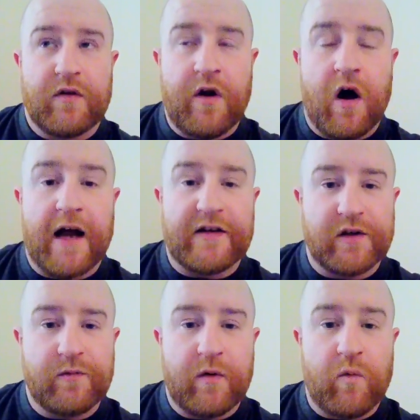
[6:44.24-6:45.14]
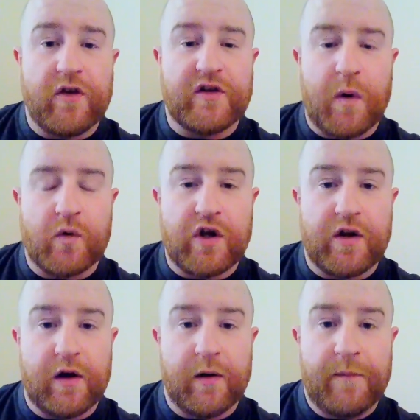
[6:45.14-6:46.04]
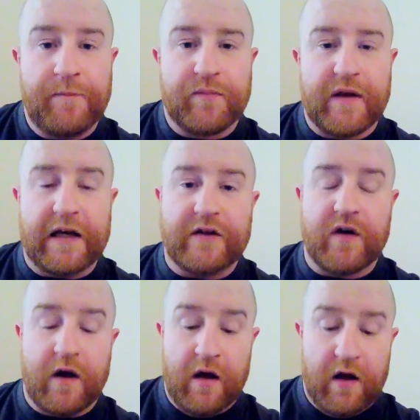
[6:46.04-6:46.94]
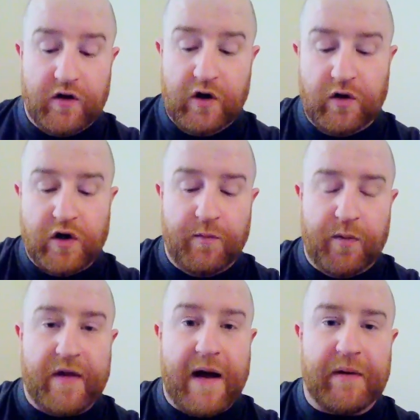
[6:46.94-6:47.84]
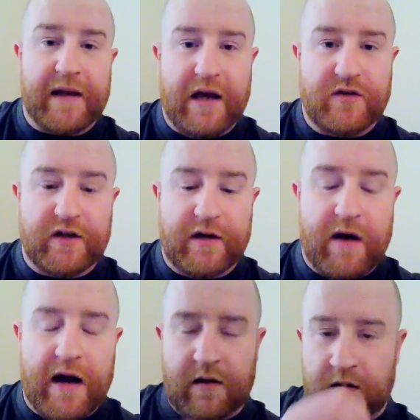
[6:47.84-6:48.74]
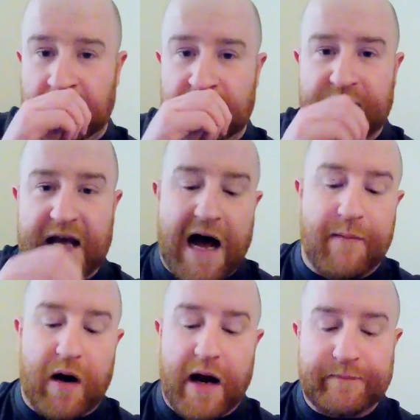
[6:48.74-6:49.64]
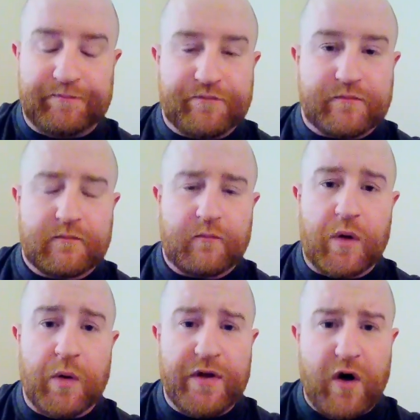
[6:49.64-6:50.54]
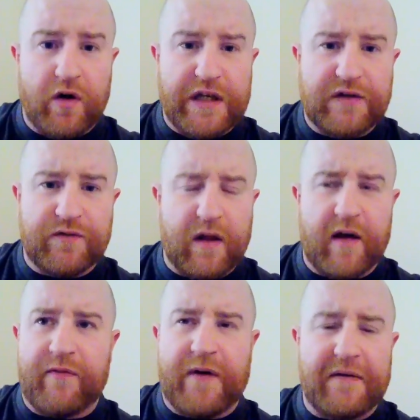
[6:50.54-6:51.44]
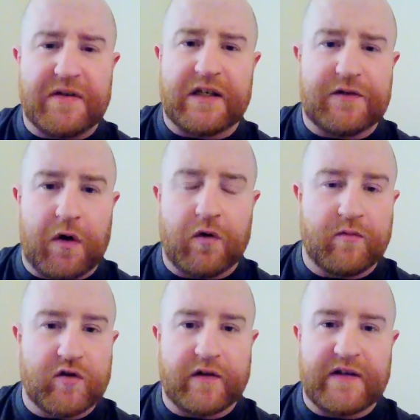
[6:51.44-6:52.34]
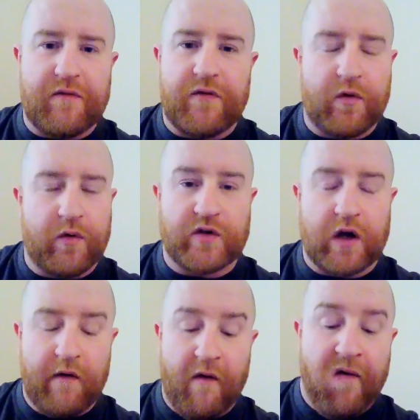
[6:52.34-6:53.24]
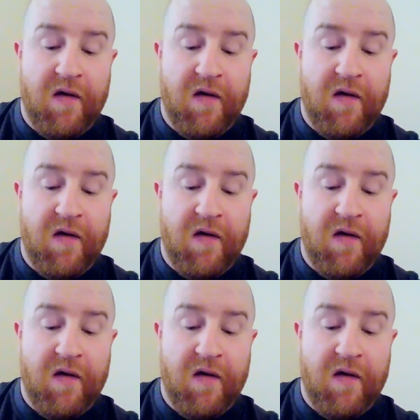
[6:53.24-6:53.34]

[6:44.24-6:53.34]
they're not actually, what they're supposed to do is, you put the application in, right, the app, right, with all these, like, 5 or 6 phone numbers on, 10 phone numbers on,